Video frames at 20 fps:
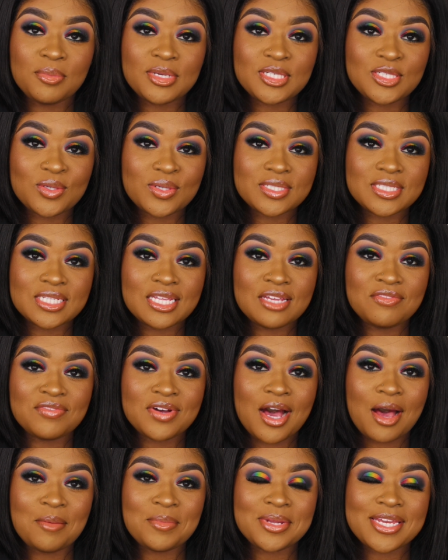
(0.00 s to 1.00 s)
be sure to leave a
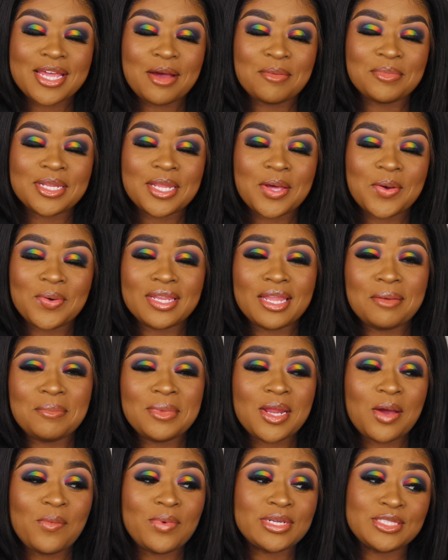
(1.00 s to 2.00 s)
comment down below and let
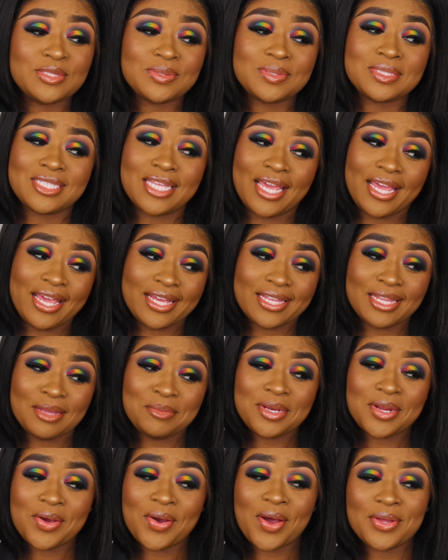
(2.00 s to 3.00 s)
me know what you think. Let
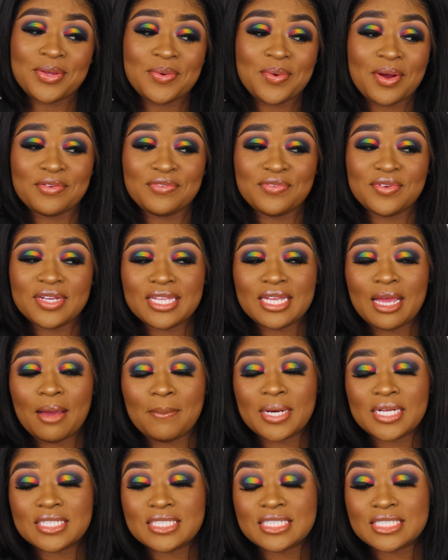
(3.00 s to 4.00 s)
me know how you are feeling
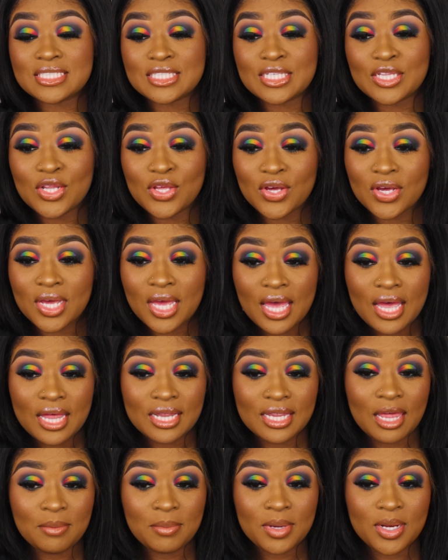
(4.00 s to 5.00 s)
about this look.
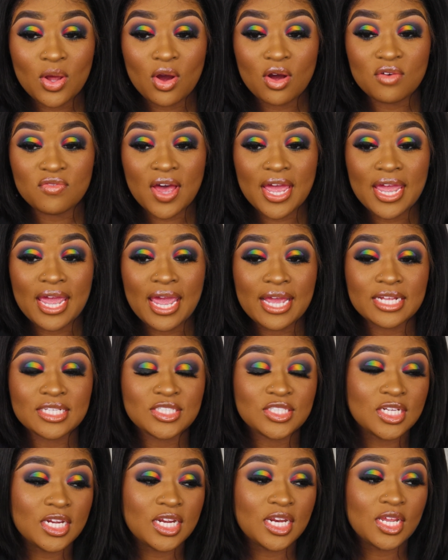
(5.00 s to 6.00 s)
Let me know if I
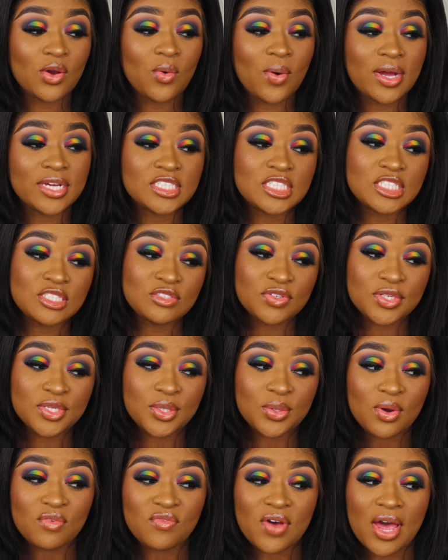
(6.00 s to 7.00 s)
answered any questions for
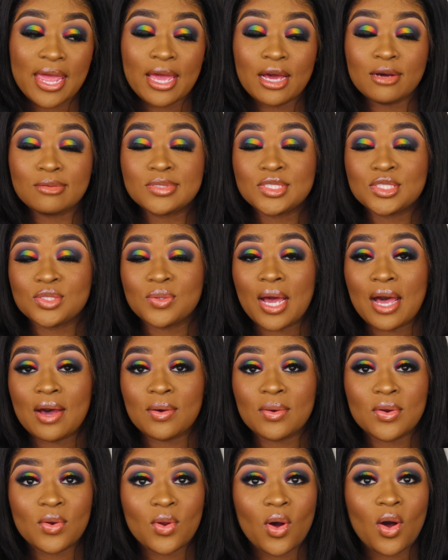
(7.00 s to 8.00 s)
you, if I helped you
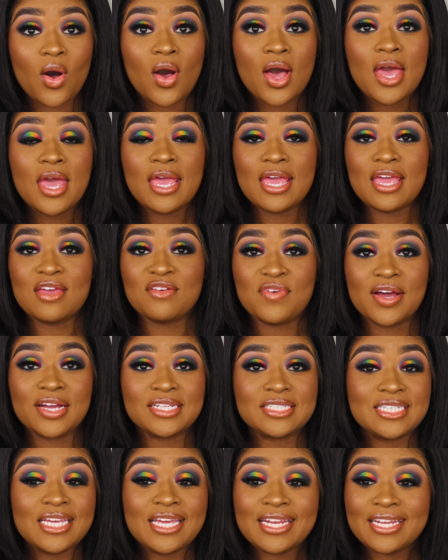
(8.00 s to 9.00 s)
out at all. If I
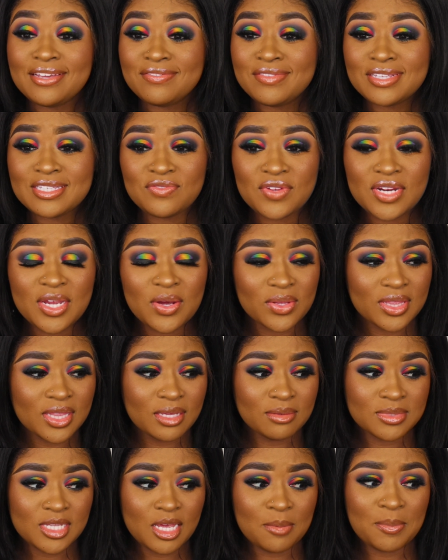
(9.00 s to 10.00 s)
did, give this video a
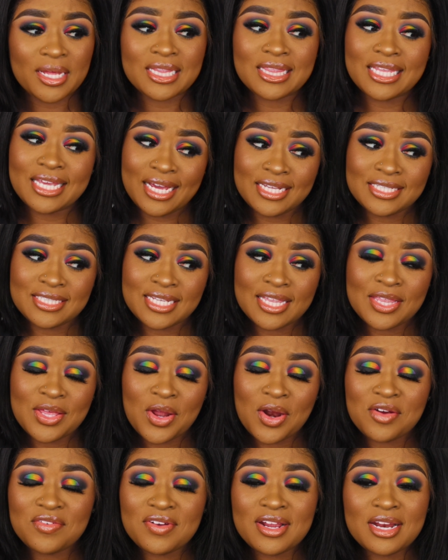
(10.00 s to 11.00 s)
thumbs up. I think I said that
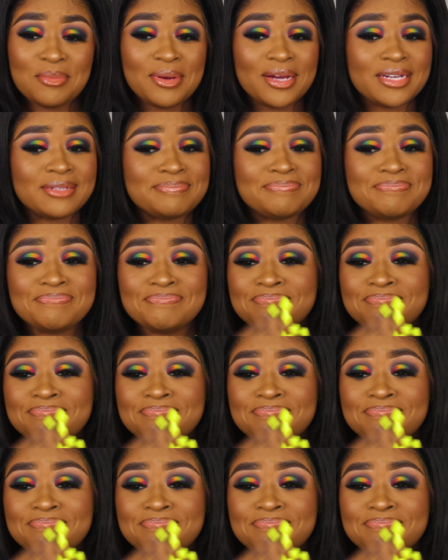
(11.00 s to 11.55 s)
already, but